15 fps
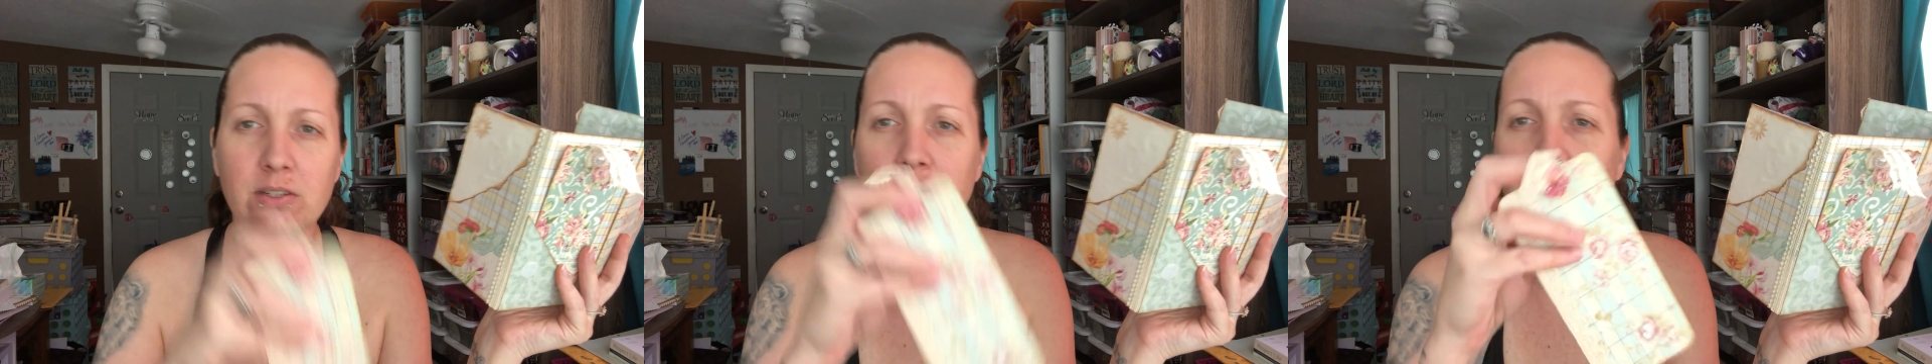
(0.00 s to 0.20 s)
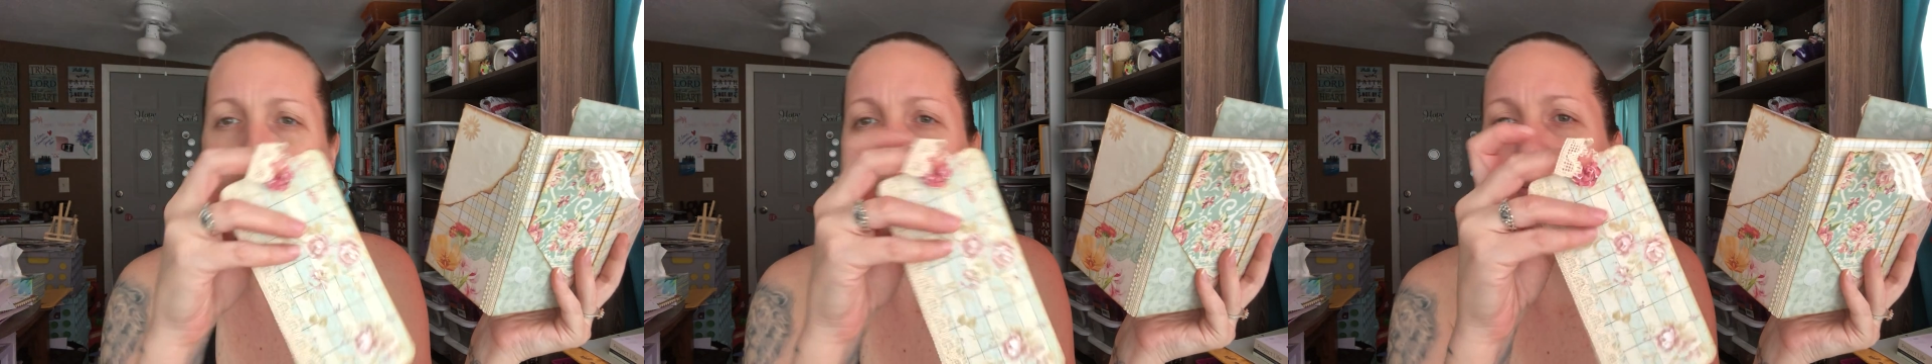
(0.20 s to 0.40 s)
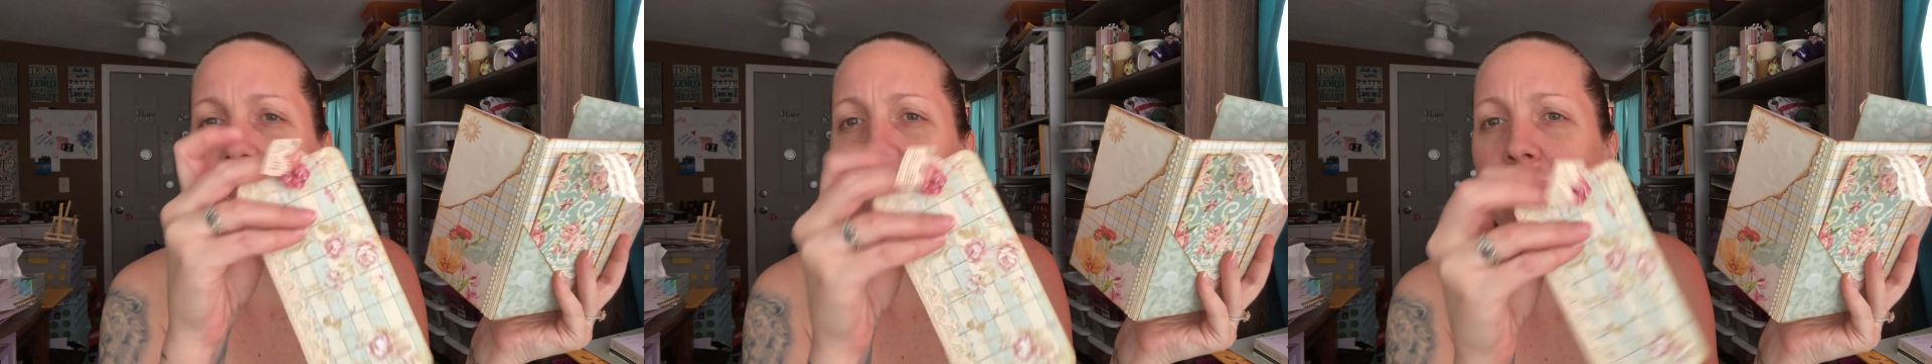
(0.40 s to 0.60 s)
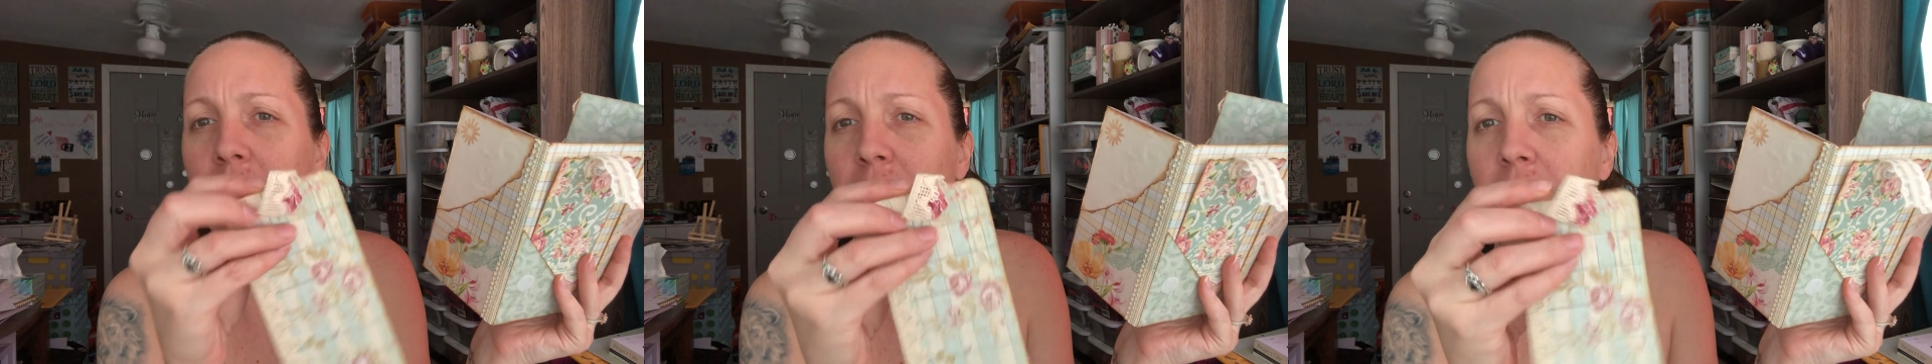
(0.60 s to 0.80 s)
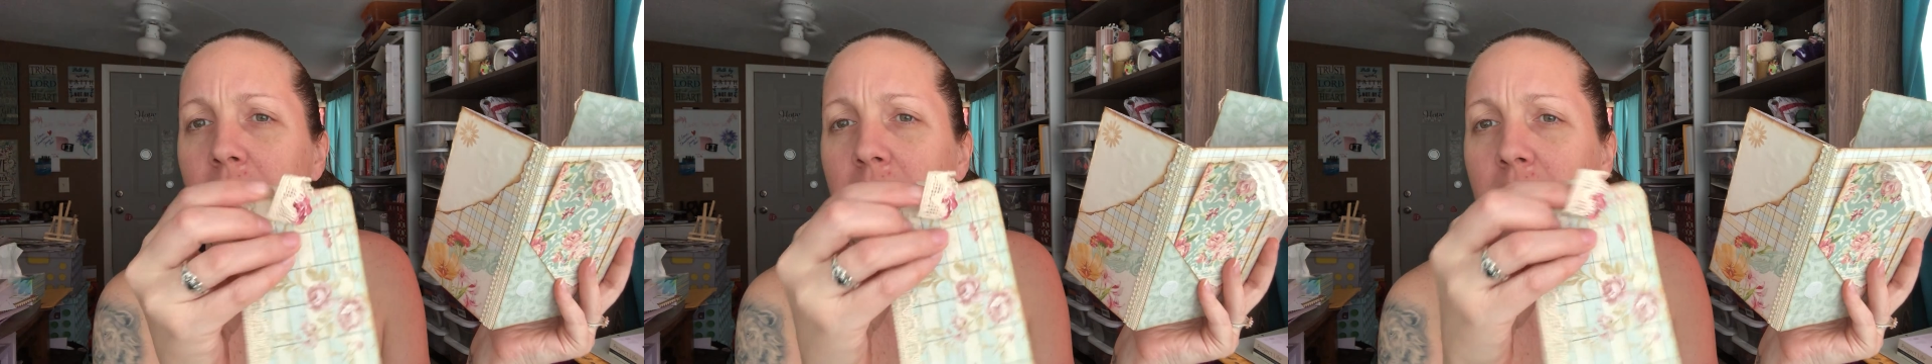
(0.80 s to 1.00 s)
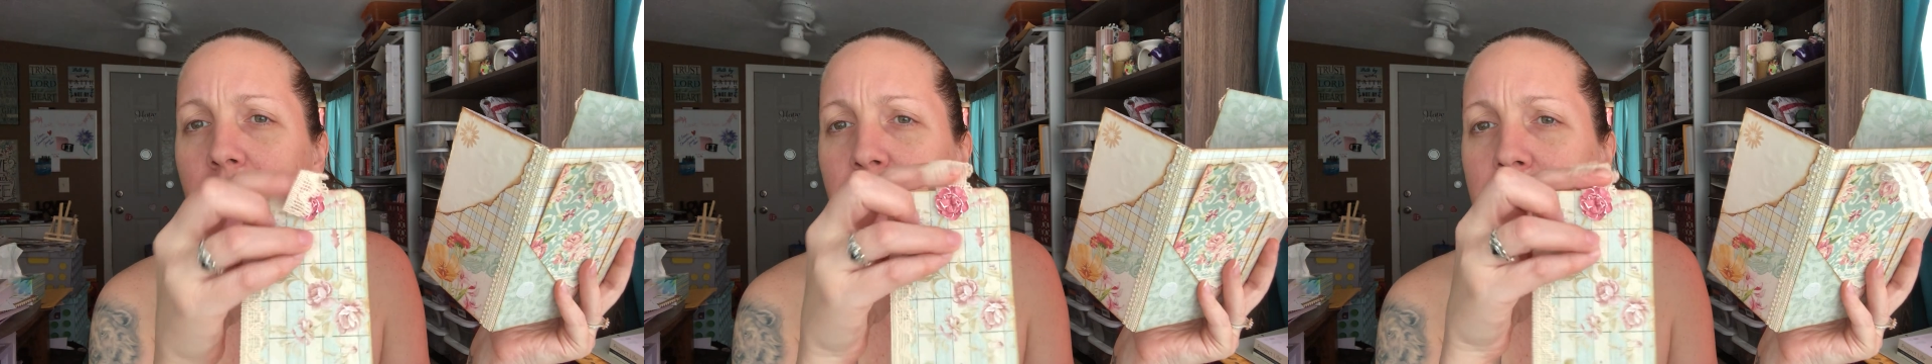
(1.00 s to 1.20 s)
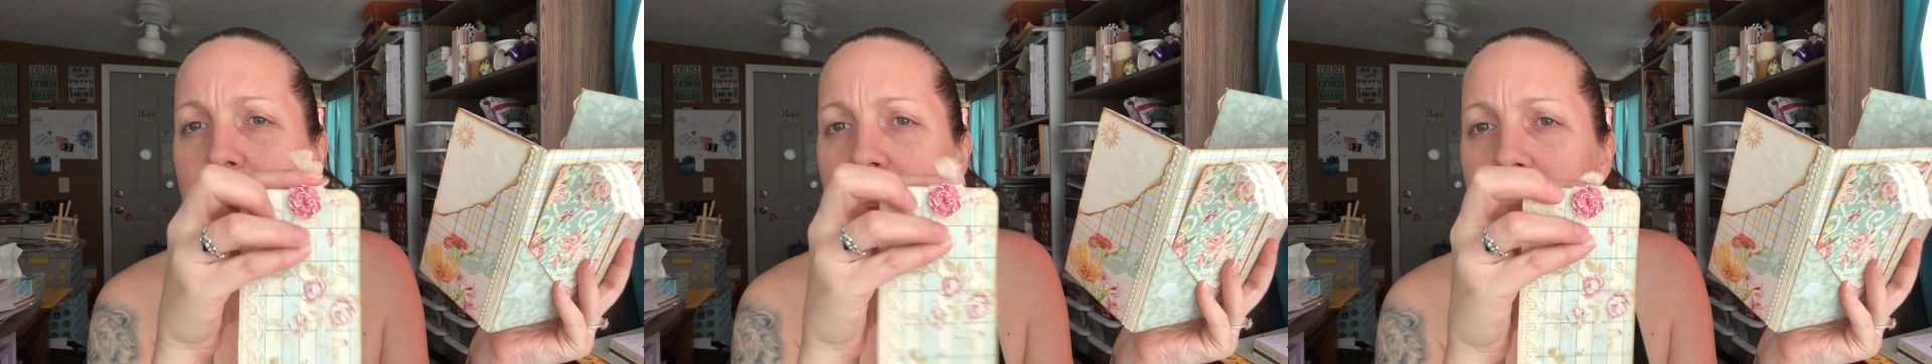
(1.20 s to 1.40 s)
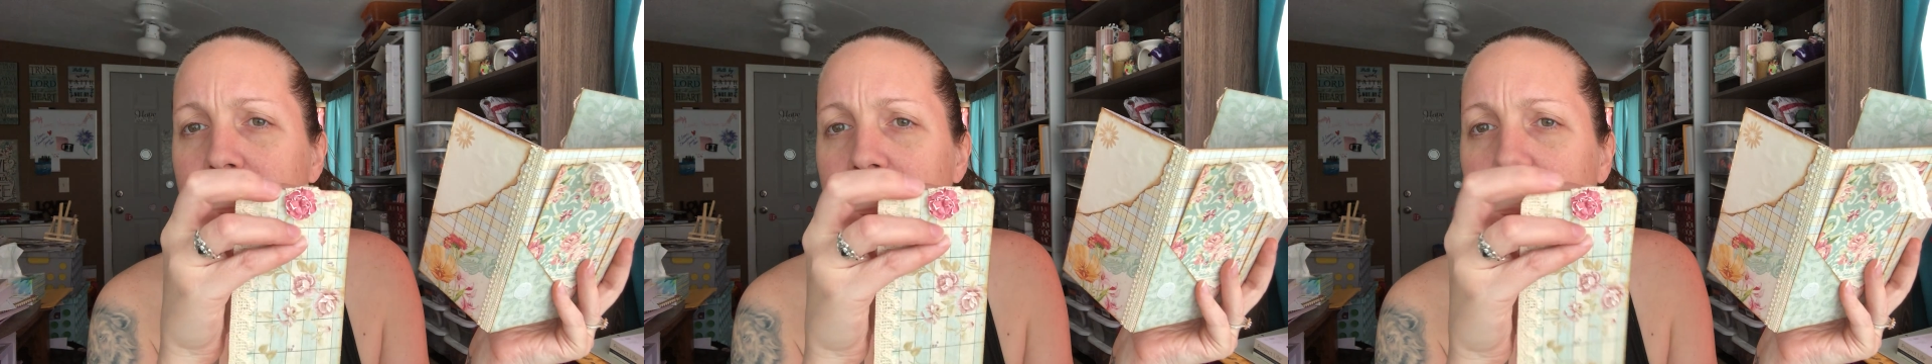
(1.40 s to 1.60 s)
little paper flower that I was
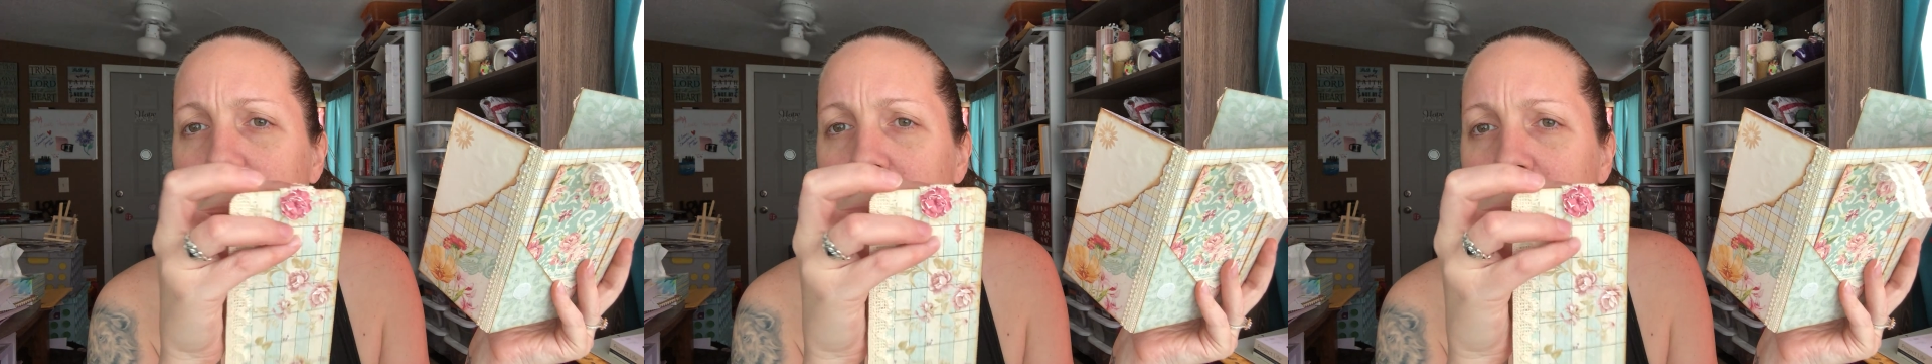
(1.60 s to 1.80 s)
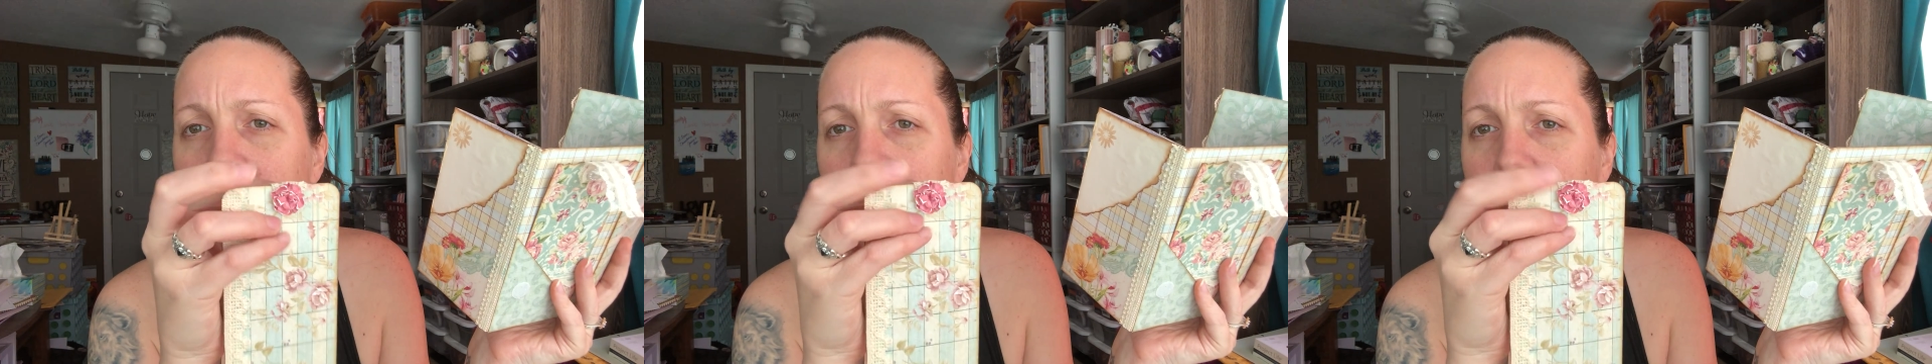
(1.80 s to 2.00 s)
gifted